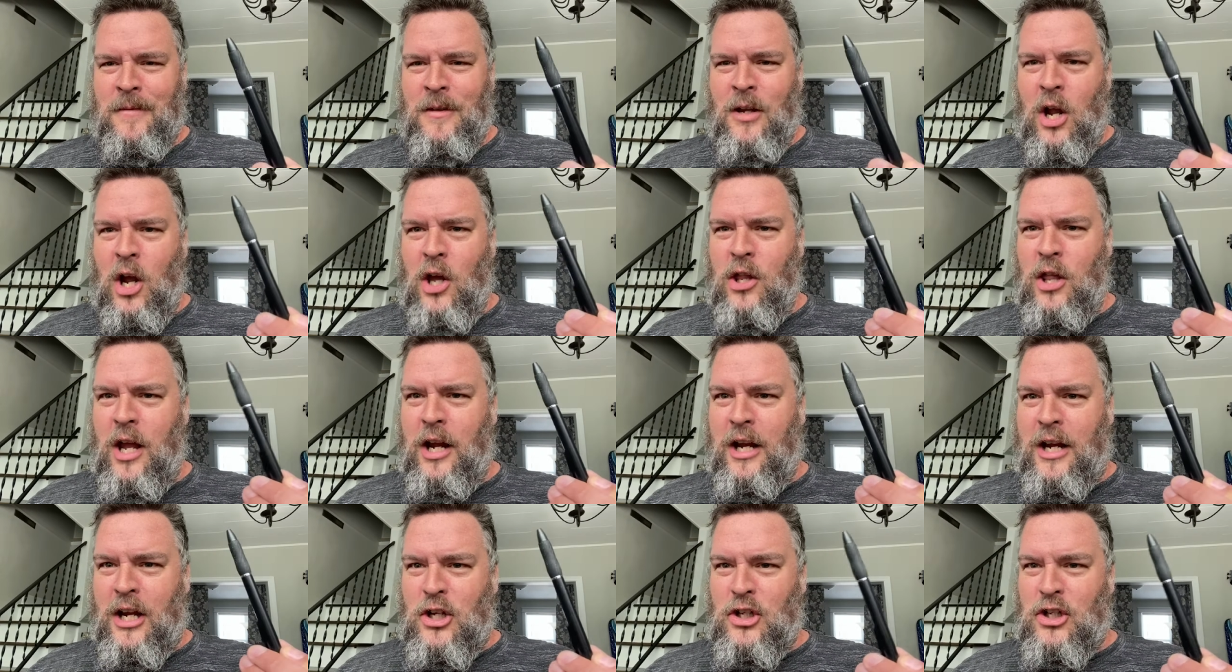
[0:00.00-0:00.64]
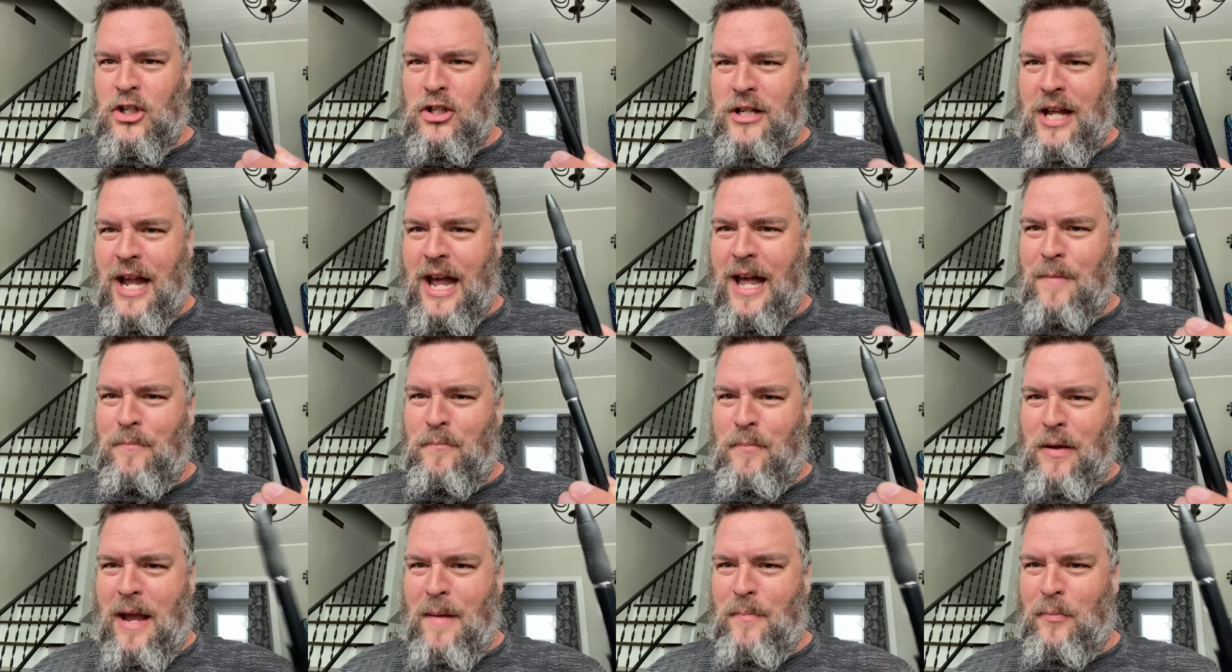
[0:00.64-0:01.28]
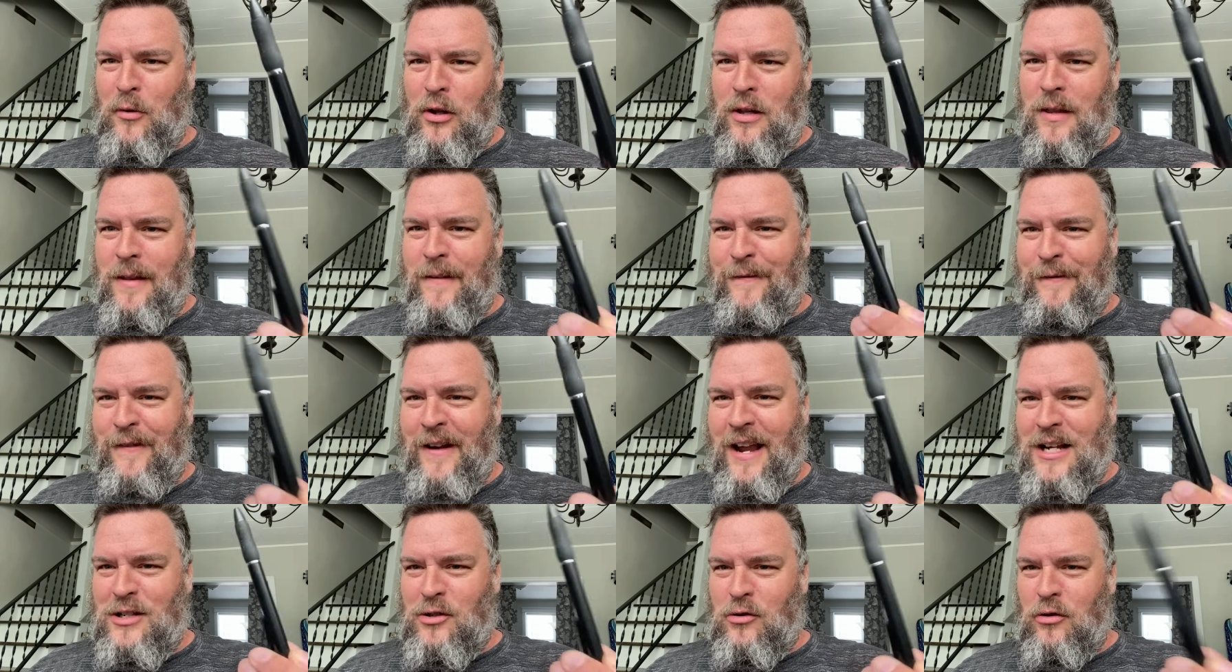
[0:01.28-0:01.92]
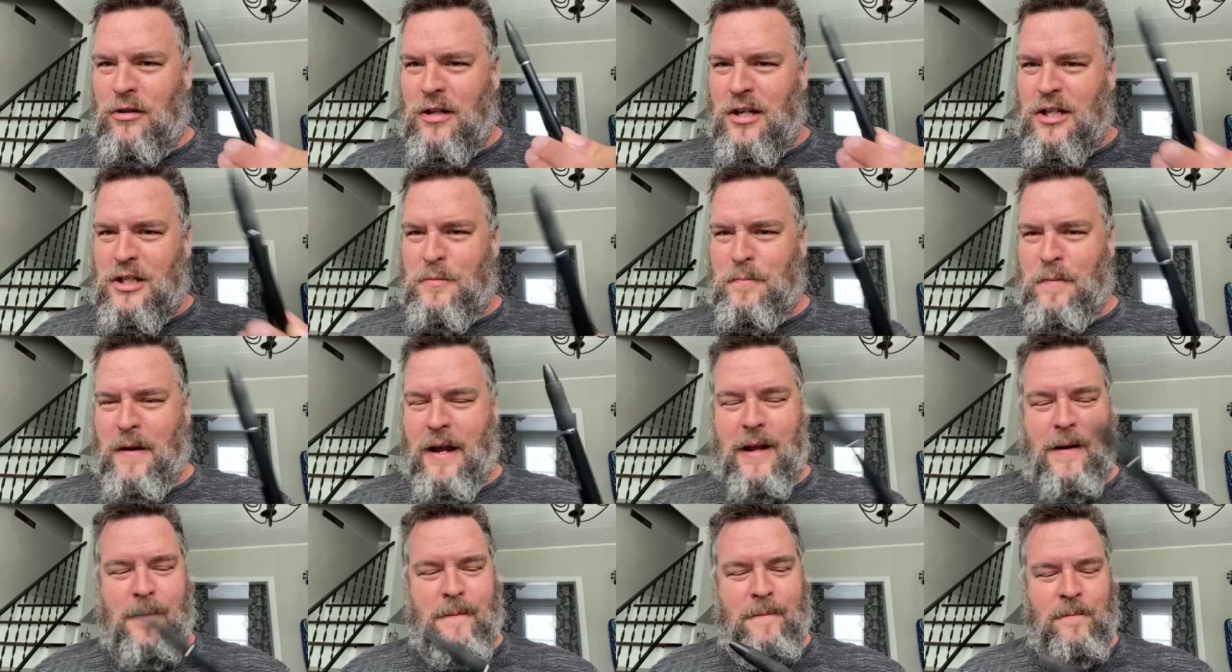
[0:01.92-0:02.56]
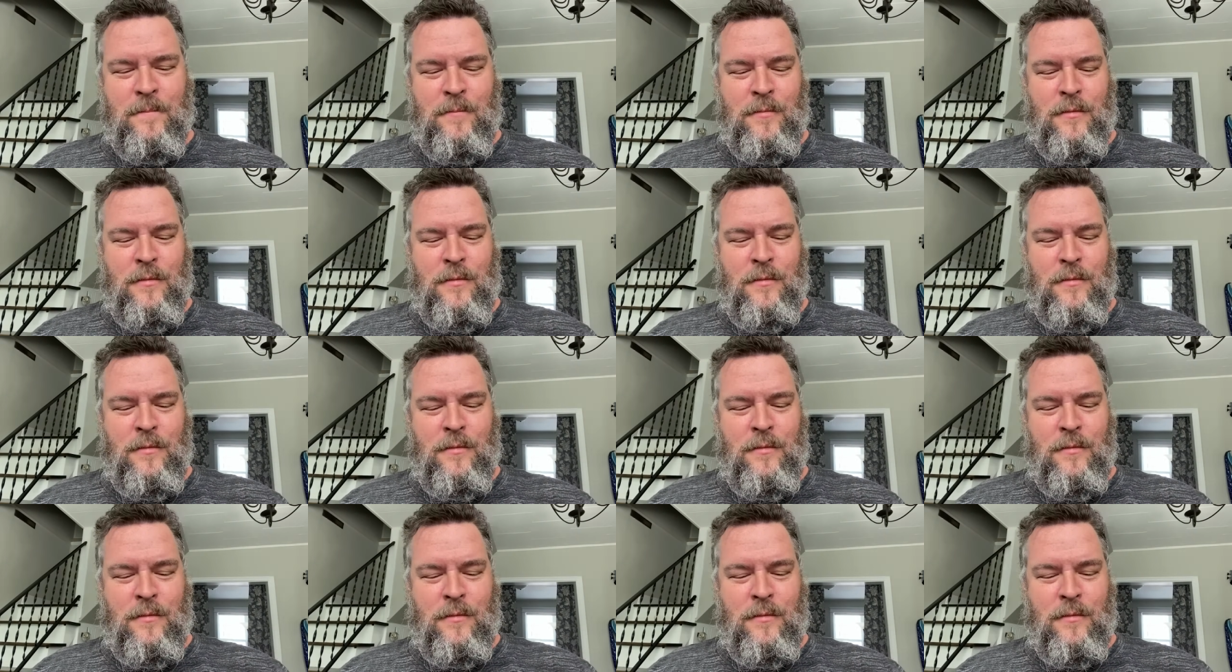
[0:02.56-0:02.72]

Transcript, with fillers: and they can stab people in the face with this pen.